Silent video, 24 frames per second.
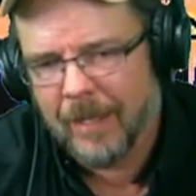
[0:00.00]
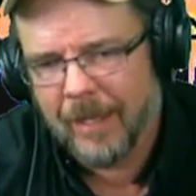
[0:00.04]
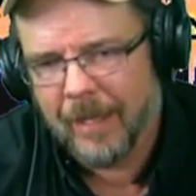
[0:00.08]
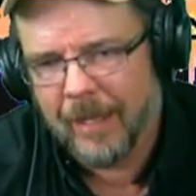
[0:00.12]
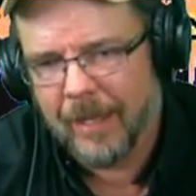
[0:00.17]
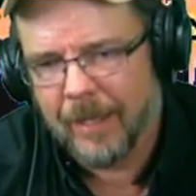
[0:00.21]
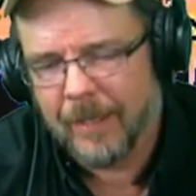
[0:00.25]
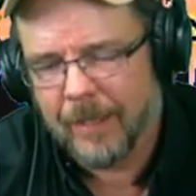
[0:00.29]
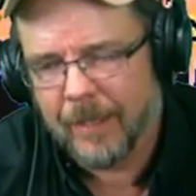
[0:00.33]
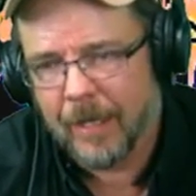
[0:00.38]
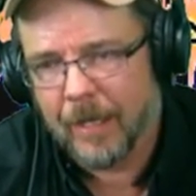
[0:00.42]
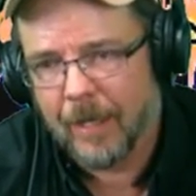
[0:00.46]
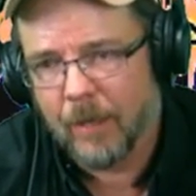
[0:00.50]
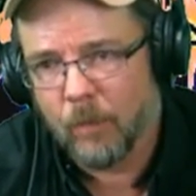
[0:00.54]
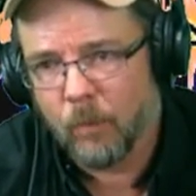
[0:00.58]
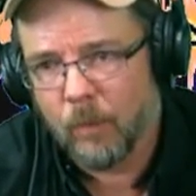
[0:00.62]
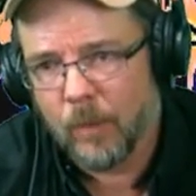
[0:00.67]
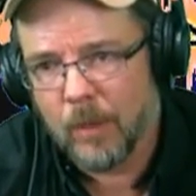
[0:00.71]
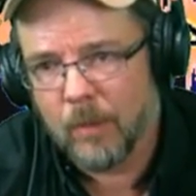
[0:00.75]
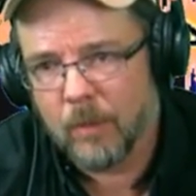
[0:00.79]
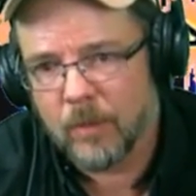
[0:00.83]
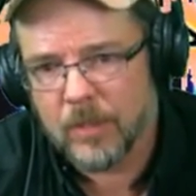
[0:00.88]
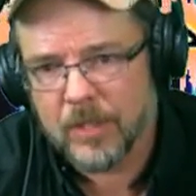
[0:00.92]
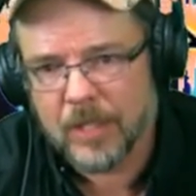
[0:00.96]
And
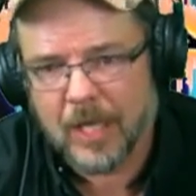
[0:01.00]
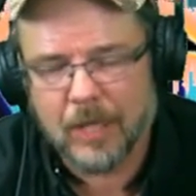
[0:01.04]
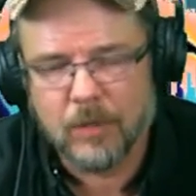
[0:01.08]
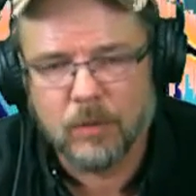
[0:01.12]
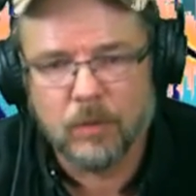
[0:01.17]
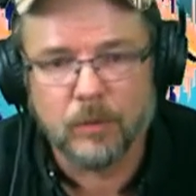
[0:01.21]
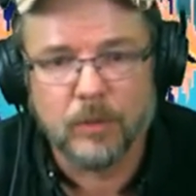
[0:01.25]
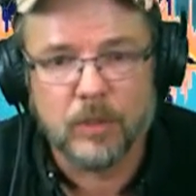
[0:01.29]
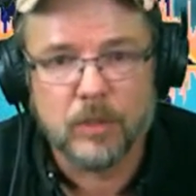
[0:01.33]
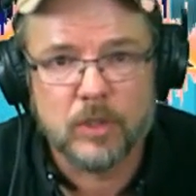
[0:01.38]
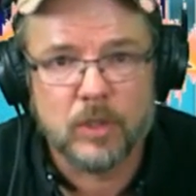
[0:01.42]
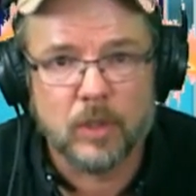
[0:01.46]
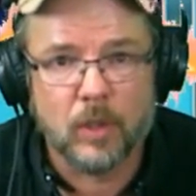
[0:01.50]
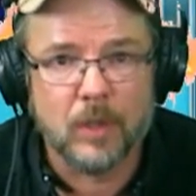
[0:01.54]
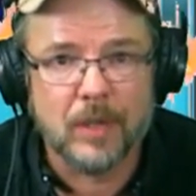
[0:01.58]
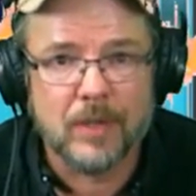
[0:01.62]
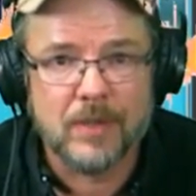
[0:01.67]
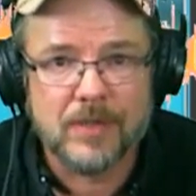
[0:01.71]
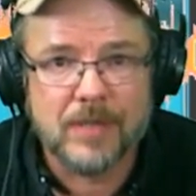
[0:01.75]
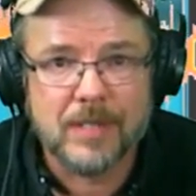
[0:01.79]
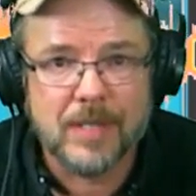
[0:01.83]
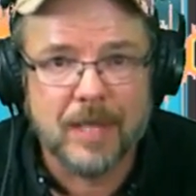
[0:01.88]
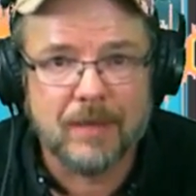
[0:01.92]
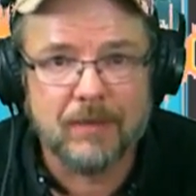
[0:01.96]
we were scheduled to start
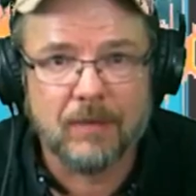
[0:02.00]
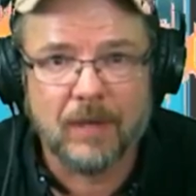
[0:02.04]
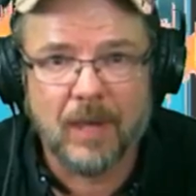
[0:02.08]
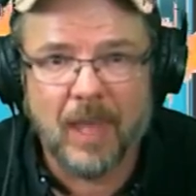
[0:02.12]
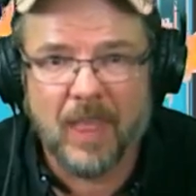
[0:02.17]
at 7